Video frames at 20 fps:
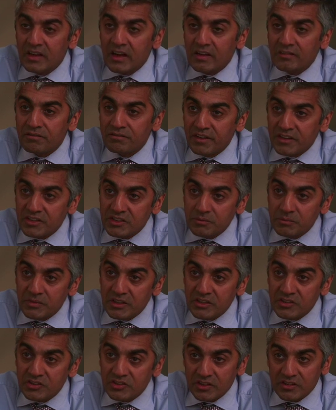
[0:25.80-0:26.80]

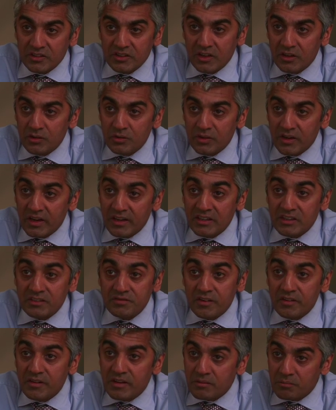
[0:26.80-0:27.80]
amphetamines and cocaine. It's
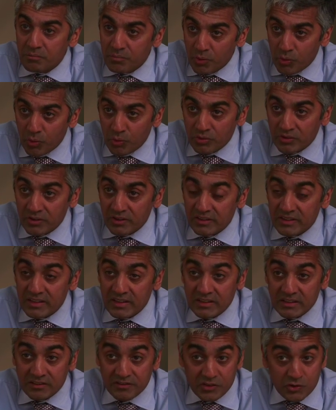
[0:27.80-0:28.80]
very important that the
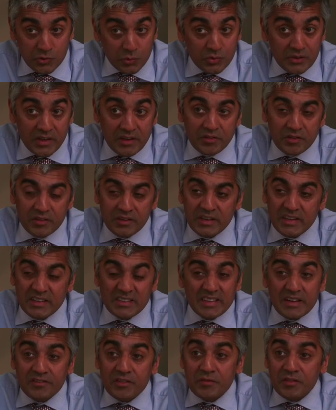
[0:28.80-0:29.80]
individual
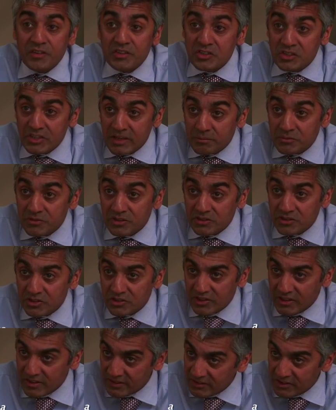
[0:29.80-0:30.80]
is never even tempted to
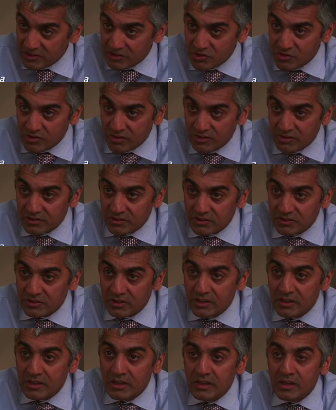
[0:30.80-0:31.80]
take these drugs.
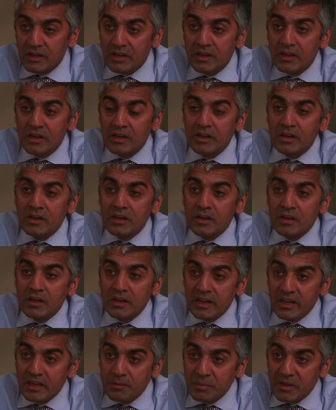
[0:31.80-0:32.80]

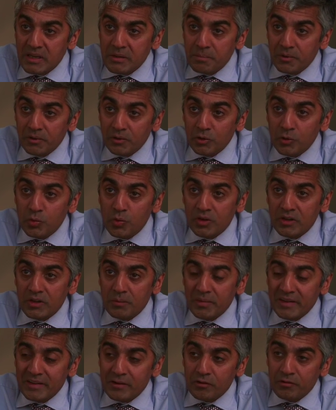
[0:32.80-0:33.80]
In people who are
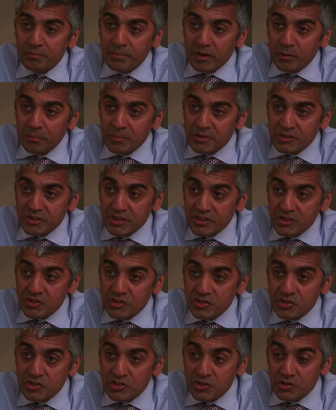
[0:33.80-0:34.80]
complaining of
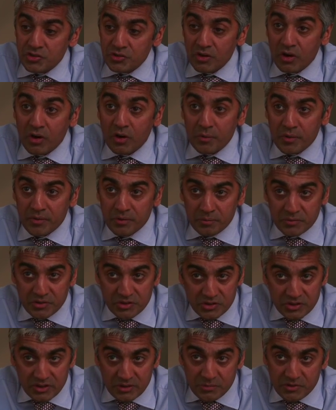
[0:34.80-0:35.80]
palpitations due to heart rhythm
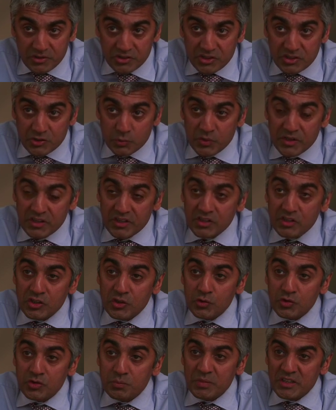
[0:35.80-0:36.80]
disturbances, we can
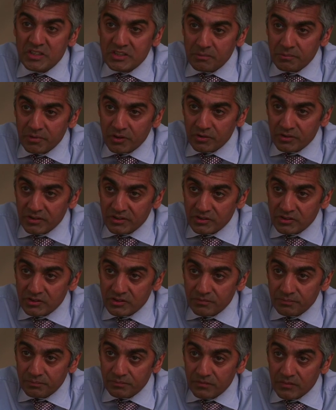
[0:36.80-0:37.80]
use beta
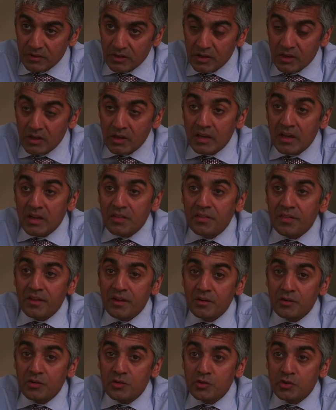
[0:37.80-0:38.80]
blockers. In
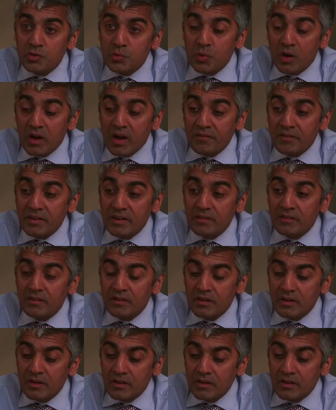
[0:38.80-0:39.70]
those who are having